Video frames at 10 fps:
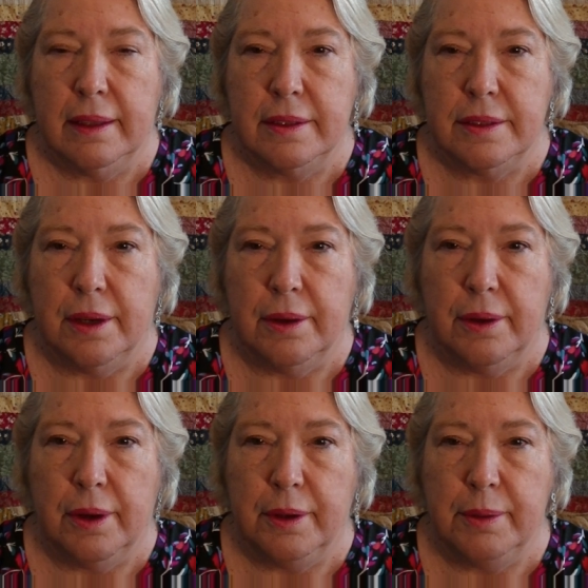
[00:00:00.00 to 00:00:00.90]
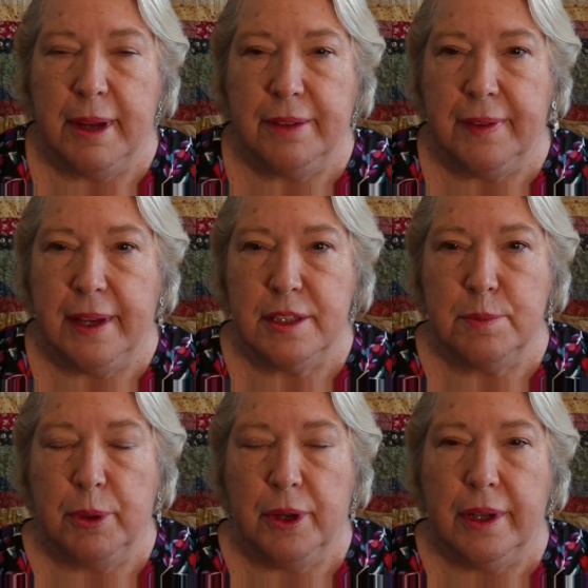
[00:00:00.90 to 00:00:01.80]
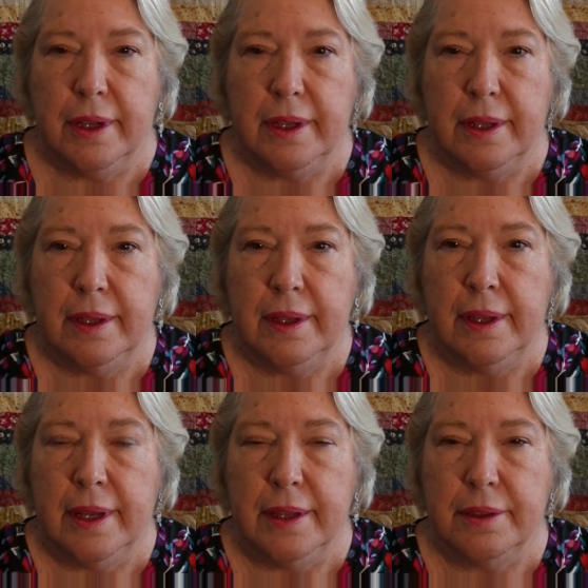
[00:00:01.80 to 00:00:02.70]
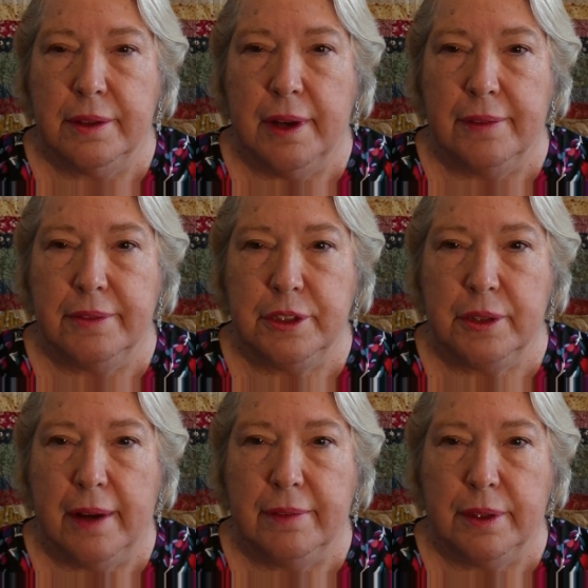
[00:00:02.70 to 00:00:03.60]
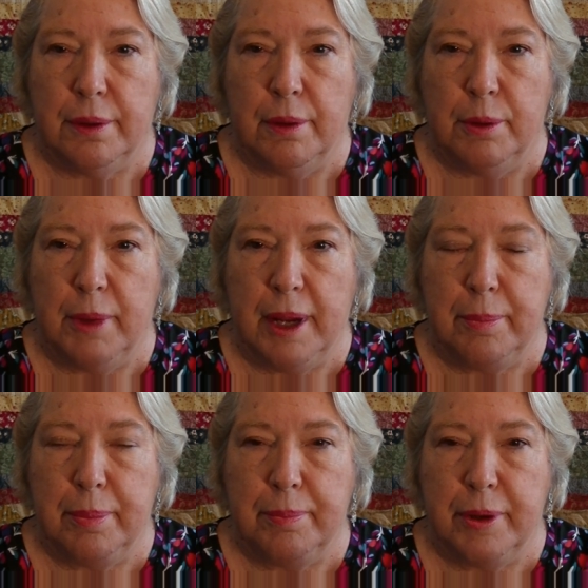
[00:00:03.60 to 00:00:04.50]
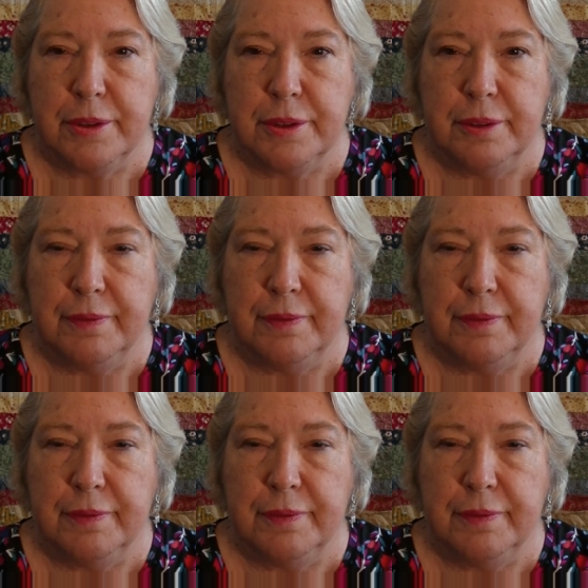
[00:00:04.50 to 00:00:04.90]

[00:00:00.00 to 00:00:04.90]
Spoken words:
So go to my Facebook, either Crafty Traveler or my personal